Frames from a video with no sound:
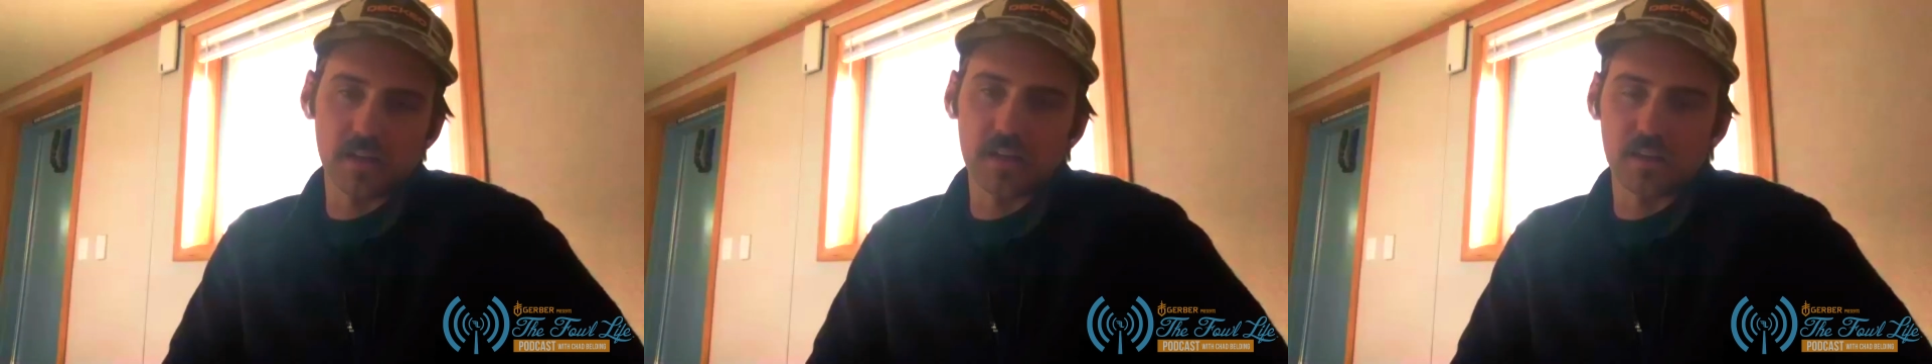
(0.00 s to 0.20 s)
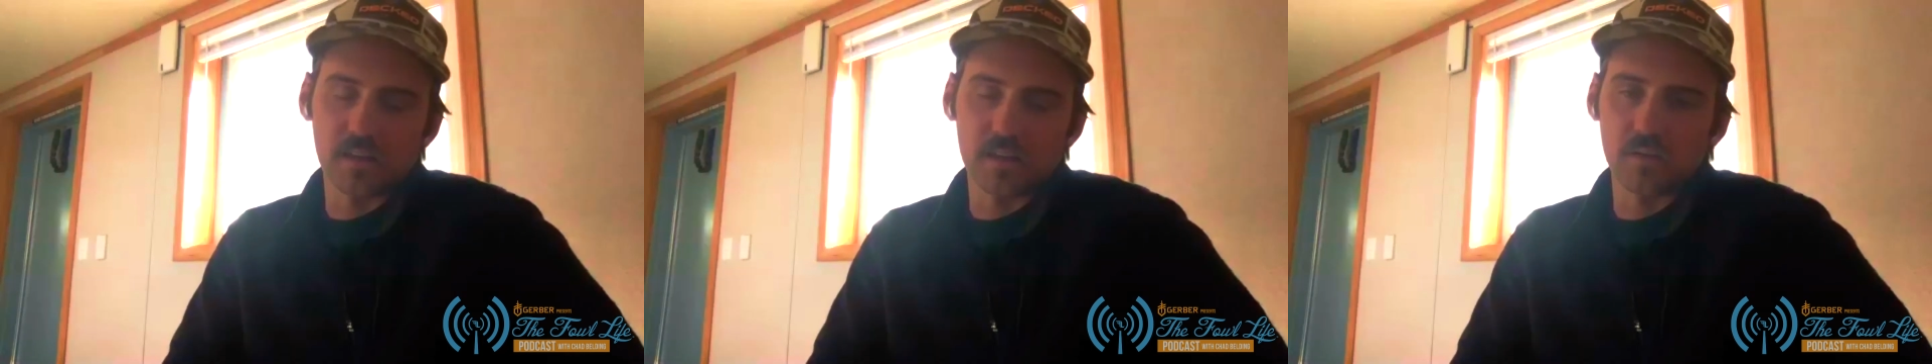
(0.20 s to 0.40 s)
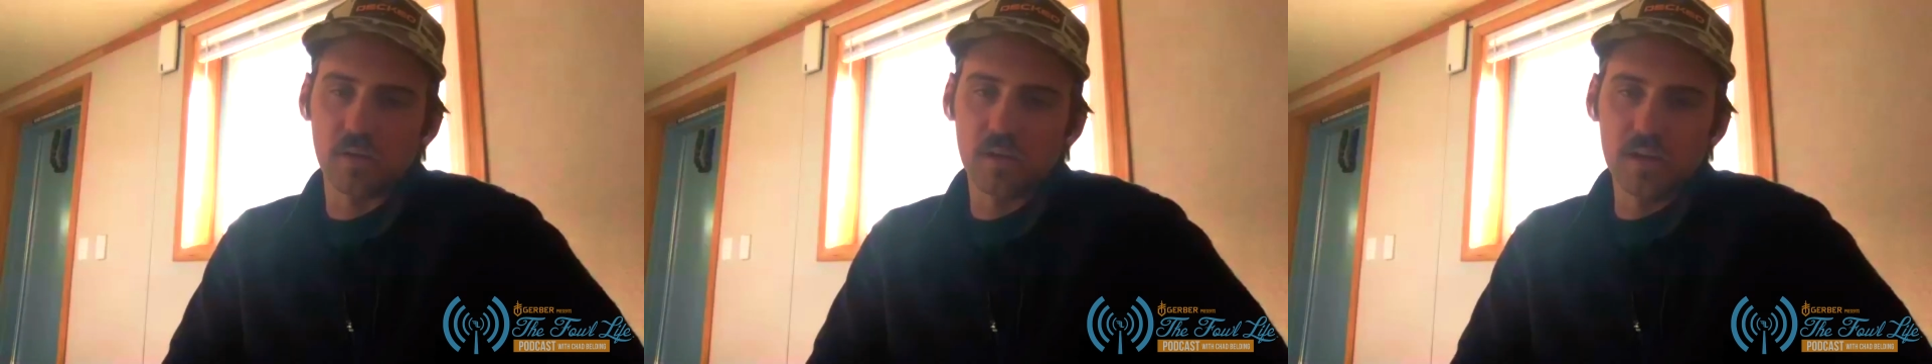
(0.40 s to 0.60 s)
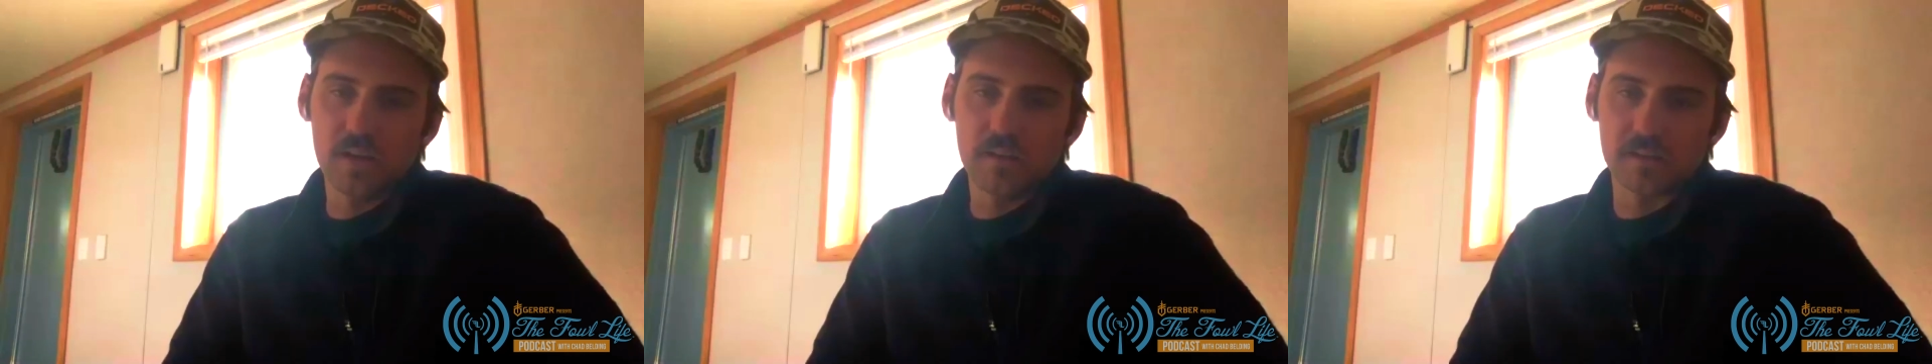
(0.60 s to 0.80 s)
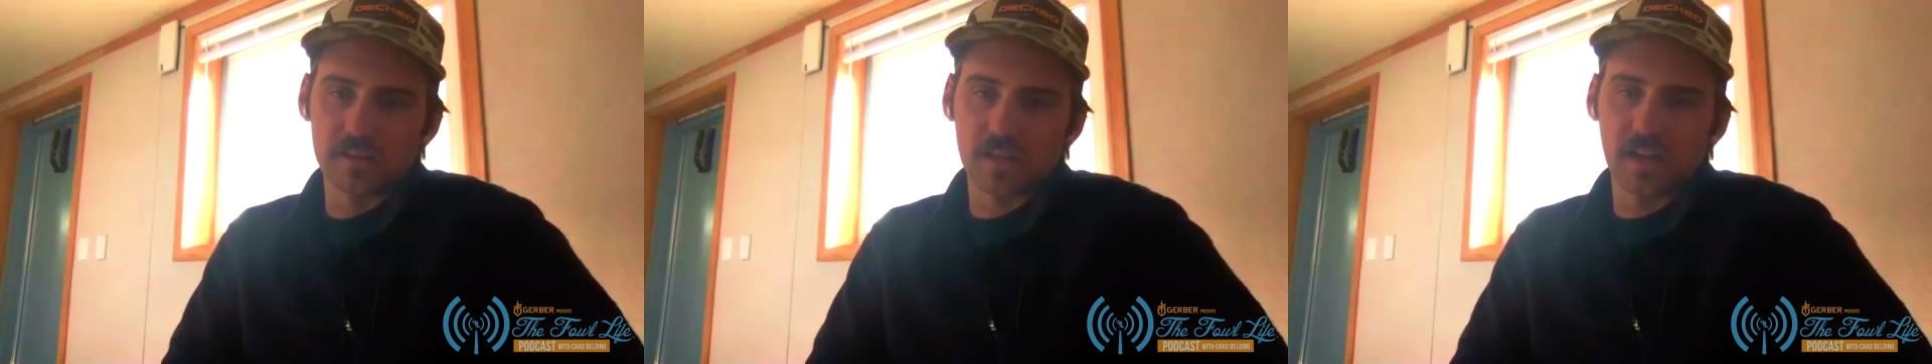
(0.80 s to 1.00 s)
anything
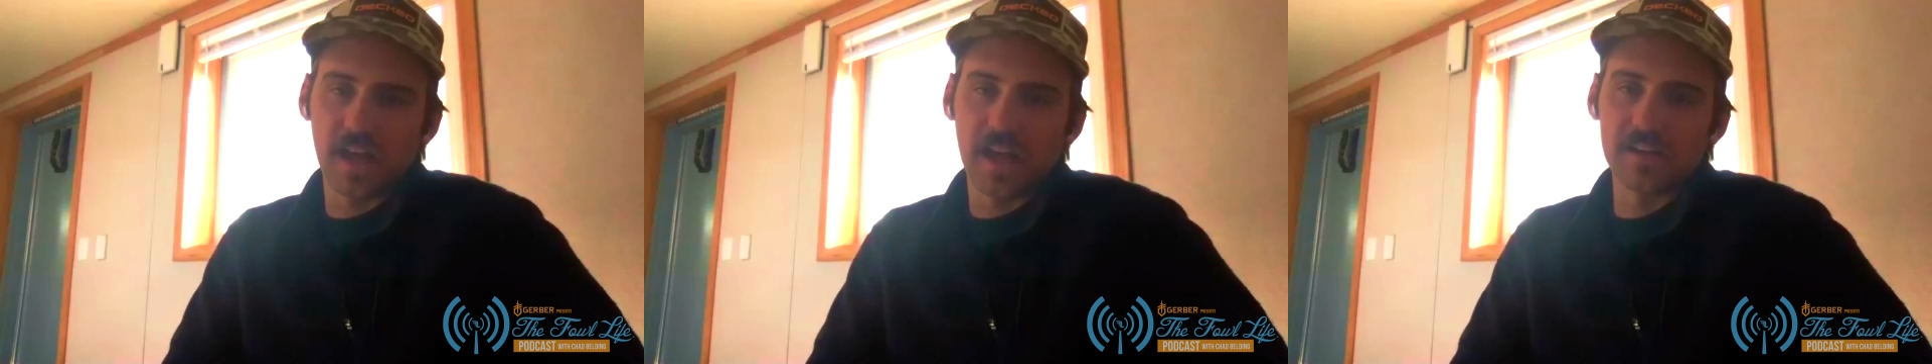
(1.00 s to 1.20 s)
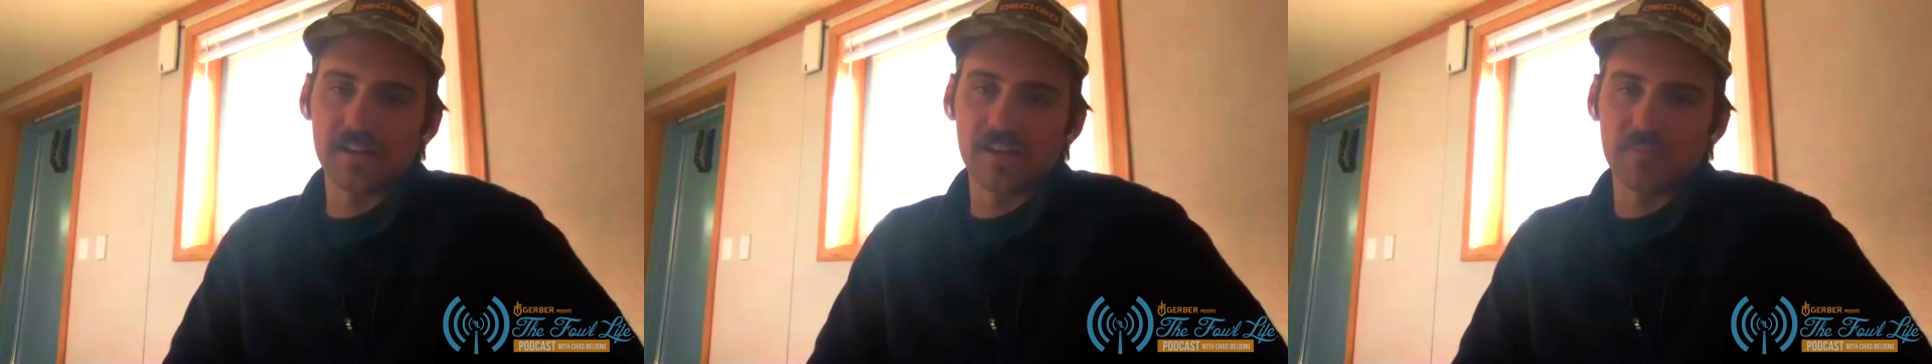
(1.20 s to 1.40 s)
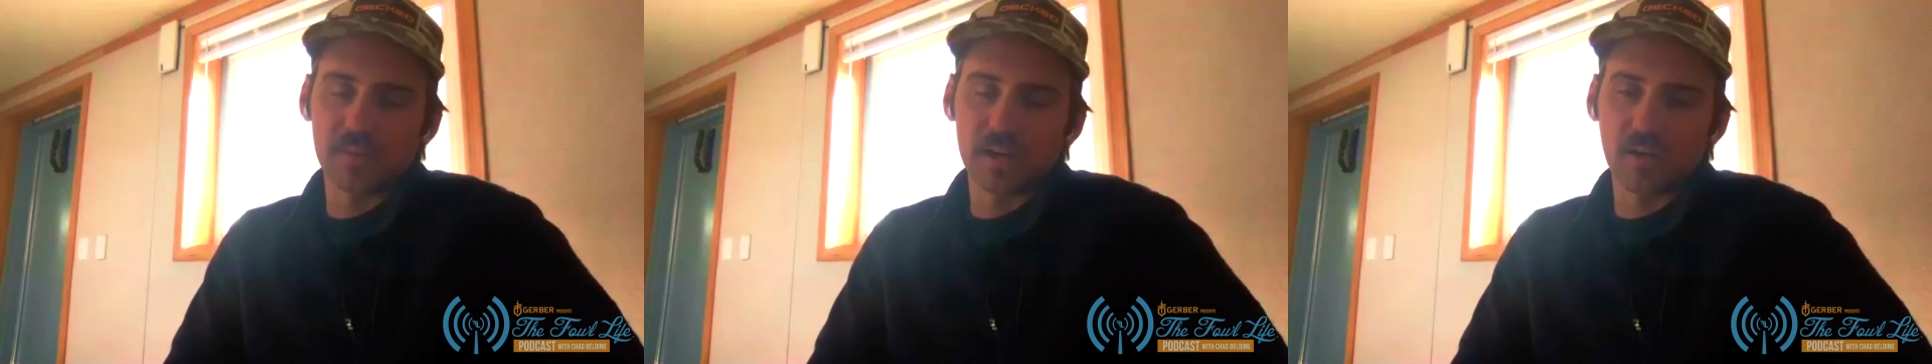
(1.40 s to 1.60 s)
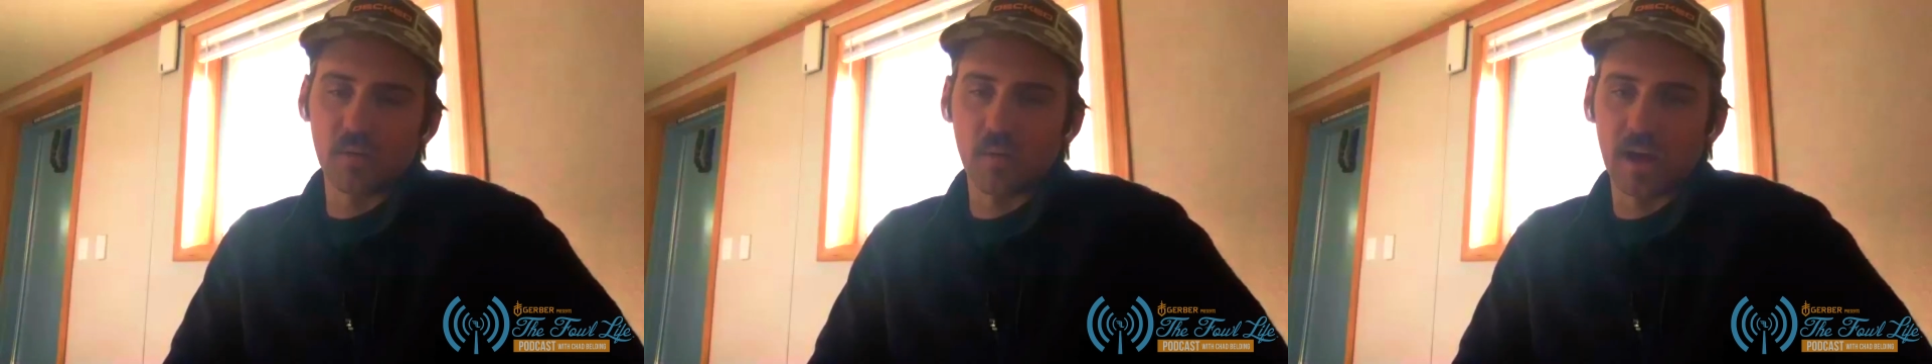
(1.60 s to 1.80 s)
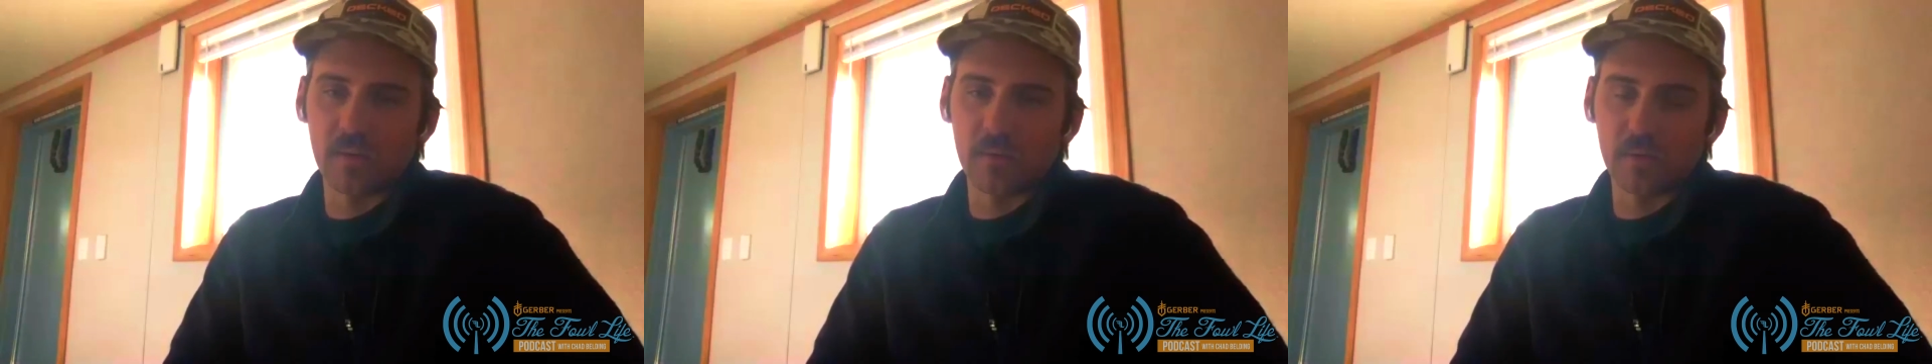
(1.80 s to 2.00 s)
that's going to end up
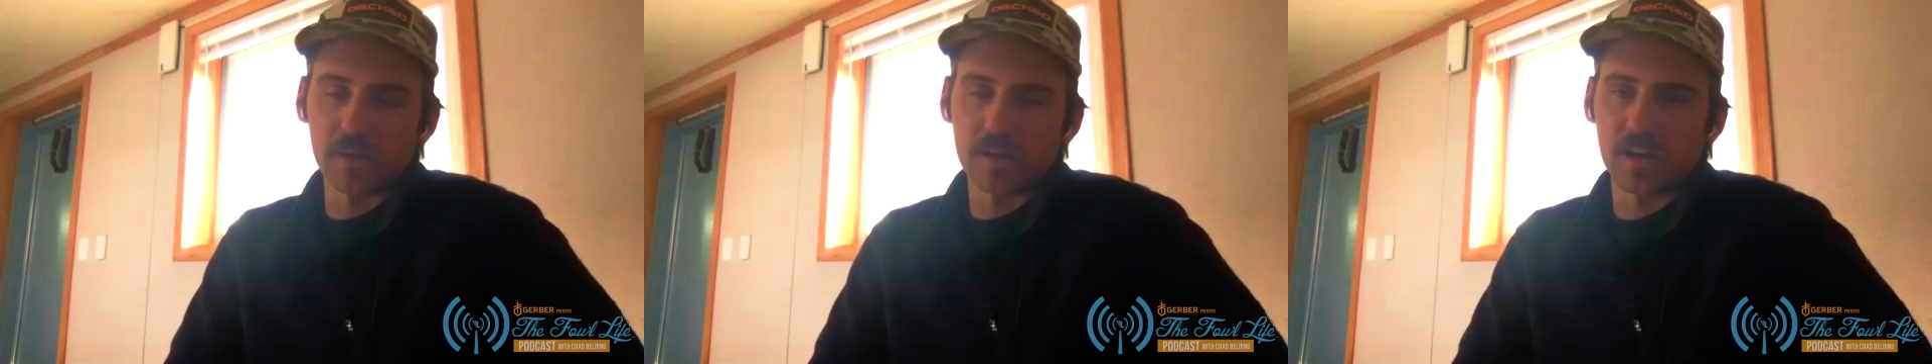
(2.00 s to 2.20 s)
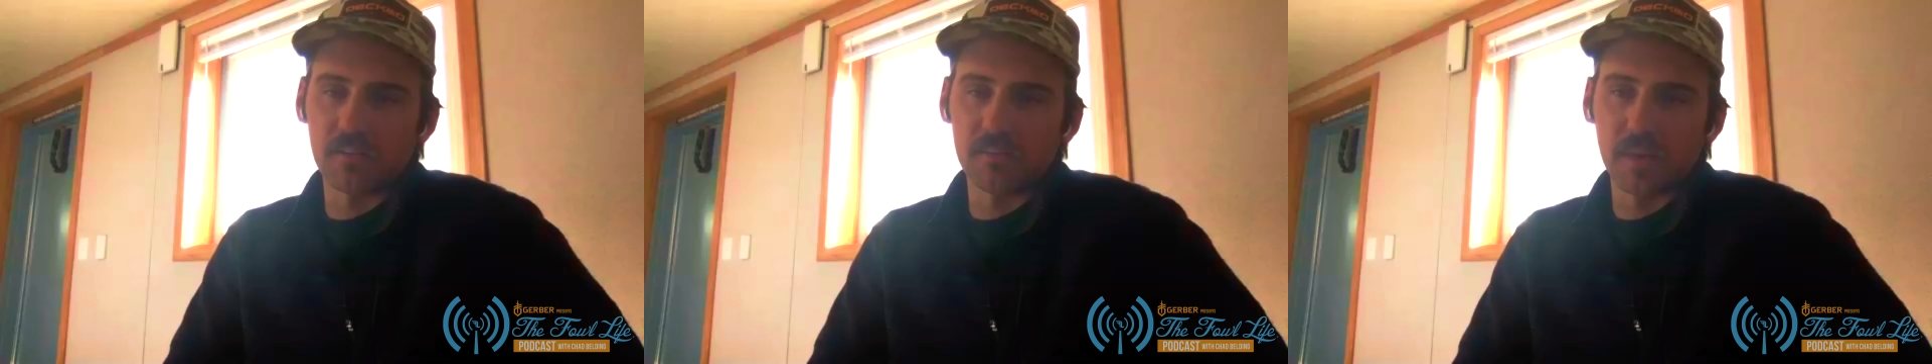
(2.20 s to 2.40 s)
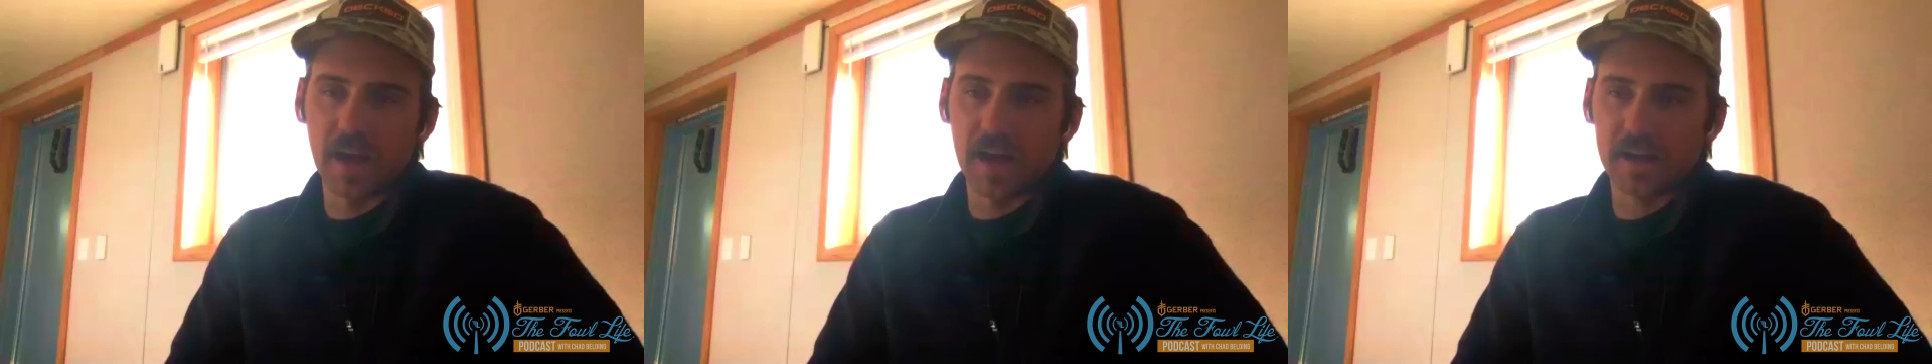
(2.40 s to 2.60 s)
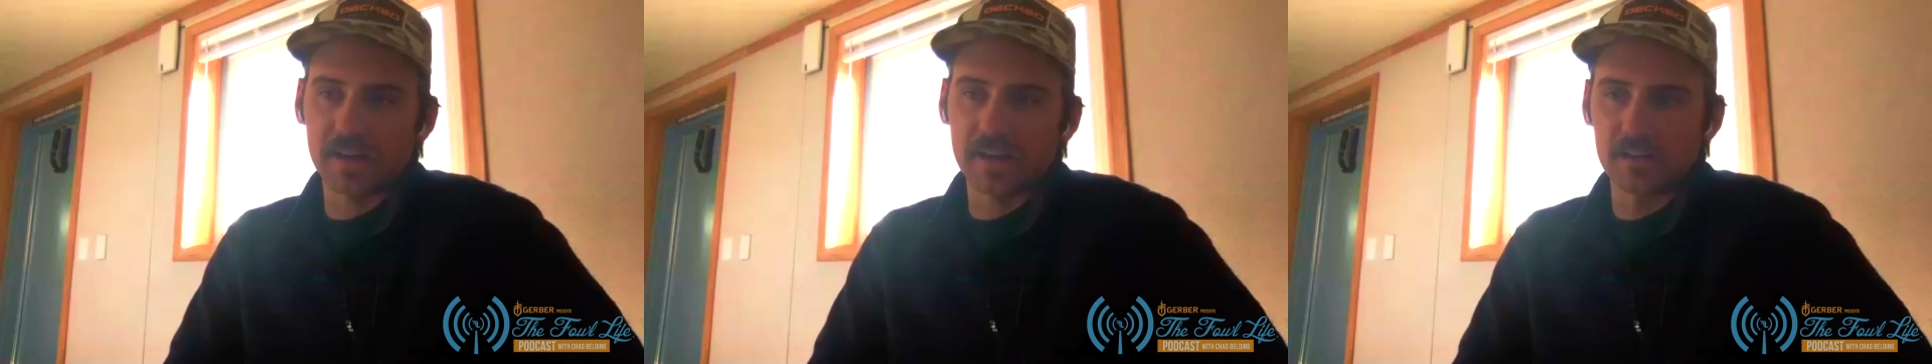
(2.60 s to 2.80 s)
being wet when we come back.